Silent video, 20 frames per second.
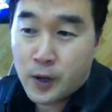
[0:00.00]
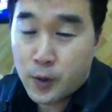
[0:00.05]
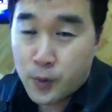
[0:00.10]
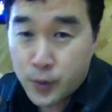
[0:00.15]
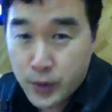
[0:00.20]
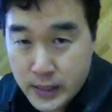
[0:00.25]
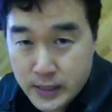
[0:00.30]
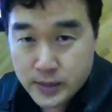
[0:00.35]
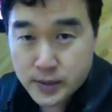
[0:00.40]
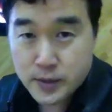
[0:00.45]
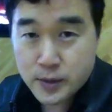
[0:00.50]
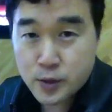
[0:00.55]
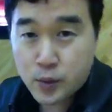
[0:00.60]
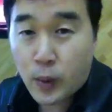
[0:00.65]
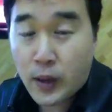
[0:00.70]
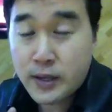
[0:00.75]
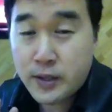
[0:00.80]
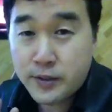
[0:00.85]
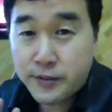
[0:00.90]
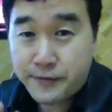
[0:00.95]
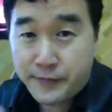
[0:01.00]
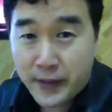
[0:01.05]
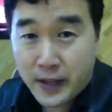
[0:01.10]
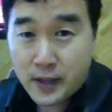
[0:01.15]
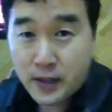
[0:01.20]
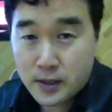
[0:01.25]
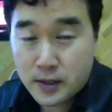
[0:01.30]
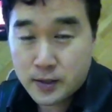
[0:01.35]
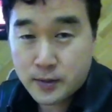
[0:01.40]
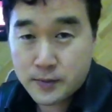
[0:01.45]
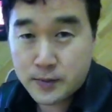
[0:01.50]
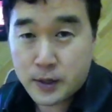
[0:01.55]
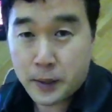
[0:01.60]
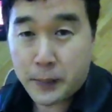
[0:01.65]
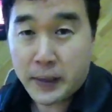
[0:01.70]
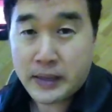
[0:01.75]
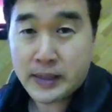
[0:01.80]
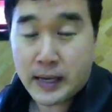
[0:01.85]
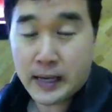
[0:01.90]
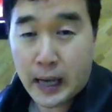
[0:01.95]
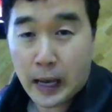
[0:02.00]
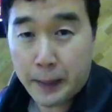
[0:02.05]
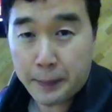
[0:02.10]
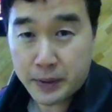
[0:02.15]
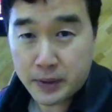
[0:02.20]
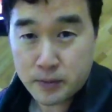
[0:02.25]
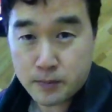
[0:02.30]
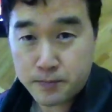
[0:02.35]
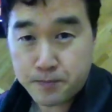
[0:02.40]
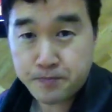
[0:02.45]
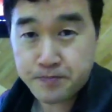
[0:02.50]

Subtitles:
reasons why you fail to make that happen.